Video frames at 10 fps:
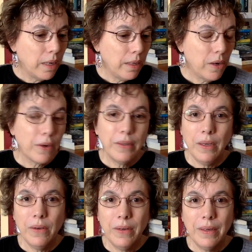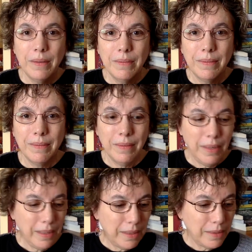yarn that you could
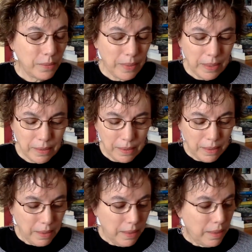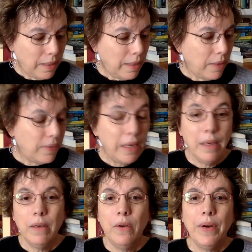knit this with.
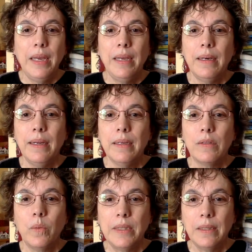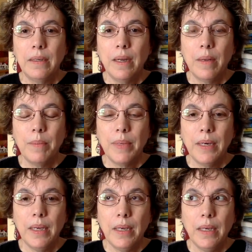The green is Quince &
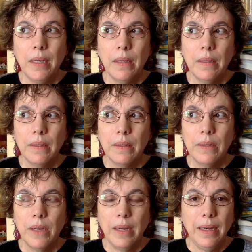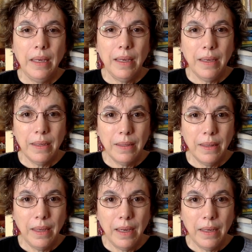Company Chickadee in
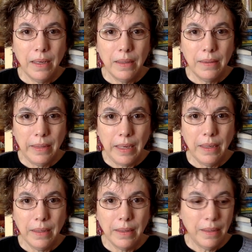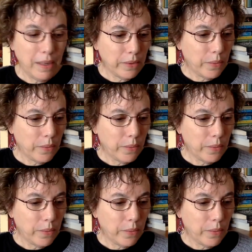the Leek colorway.